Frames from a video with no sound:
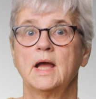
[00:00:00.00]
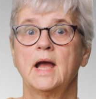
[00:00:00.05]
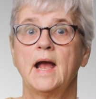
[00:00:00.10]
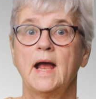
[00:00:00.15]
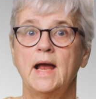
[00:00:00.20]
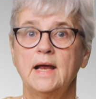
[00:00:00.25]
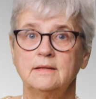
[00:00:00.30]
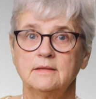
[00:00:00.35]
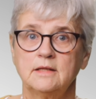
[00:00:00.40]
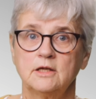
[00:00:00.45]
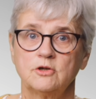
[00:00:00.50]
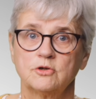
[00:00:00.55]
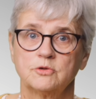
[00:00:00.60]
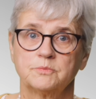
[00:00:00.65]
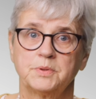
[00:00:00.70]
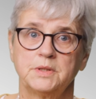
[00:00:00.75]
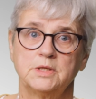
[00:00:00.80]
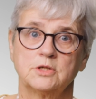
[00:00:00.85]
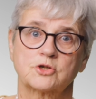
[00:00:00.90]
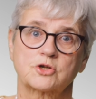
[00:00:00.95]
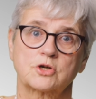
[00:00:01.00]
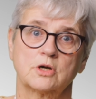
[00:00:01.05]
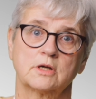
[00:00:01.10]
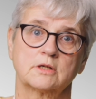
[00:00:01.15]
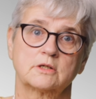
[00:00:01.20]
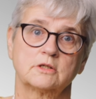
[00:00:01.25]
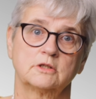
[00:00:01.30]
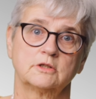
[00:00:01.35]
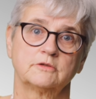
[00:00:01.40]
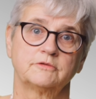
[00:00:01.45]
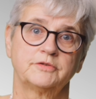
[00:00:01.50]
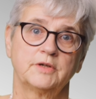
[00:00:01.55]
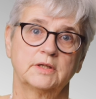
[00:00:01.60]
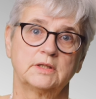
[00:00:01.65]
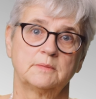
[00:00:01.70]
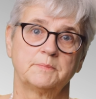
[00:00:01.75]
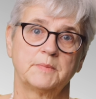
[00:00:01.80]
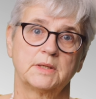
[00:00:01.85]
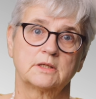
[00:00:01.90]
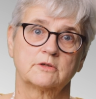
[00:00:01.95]
and the European Charter on
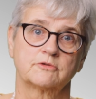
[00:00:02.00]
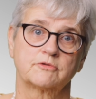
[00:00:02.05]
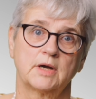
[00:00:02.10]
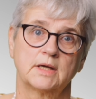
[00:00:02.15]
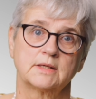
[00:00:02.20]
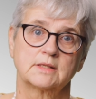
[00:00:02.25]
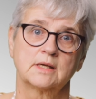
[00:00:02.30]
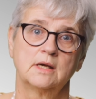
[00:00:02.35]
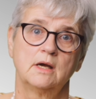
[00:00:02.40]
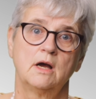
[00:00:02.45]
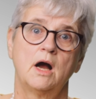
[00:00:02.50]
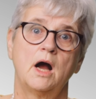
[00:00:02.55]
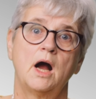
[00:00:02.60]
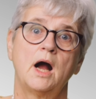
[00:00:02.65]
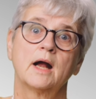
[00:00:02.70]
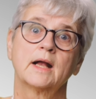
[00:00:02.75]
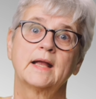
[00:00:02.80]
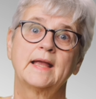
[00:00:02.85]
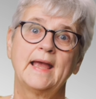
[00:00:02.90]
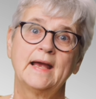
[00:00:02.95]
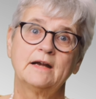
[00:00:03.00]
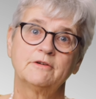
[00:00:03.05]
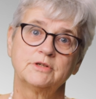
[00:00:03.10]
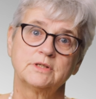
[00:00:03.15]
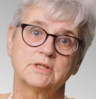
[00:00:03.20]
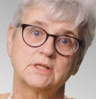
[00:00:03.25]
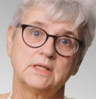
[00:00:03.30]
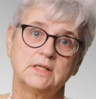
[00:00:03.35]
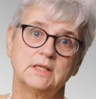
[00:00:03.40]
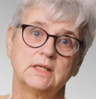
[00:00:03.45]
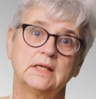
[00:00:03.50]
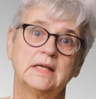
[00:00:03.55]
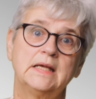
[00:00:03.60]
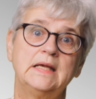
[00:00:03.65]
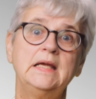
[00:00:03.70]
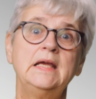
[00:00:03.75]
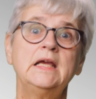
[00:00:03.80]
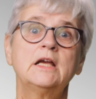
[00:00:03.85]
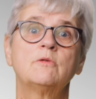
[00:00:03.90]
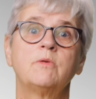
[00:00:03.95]
Fundamental Rights are guaranteeing
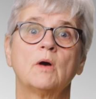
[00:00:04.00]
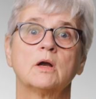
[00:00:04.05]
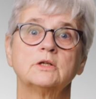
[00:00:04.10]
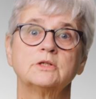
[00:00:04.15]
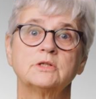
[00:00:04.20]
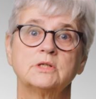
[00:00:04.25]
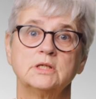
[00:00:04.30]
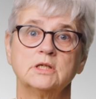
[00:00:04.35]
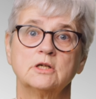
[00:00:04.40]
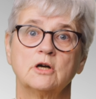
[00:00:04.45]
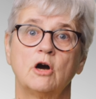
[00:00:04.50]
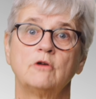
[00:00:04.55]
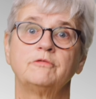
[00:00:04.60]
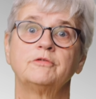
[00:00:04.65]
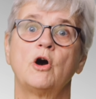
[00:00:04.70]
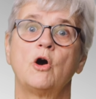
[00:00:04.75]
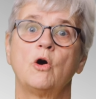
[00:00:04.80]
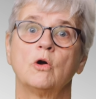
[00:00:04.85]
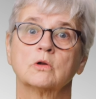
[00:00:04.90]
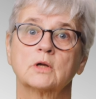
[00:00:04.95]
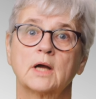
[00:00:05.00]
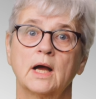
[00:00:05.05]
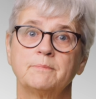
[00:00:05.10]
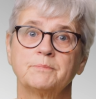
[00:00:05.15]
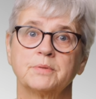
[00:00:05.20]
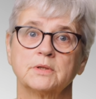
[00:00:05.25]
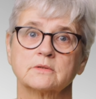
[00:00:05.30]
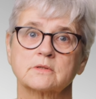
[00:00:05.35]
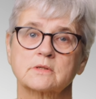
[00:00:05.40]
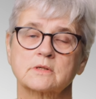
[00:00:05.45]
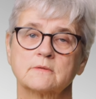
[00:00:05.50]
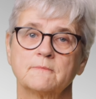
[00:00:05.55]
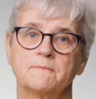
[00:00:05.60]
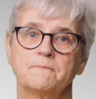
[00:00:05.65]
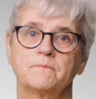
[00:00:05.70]
equality of all couples.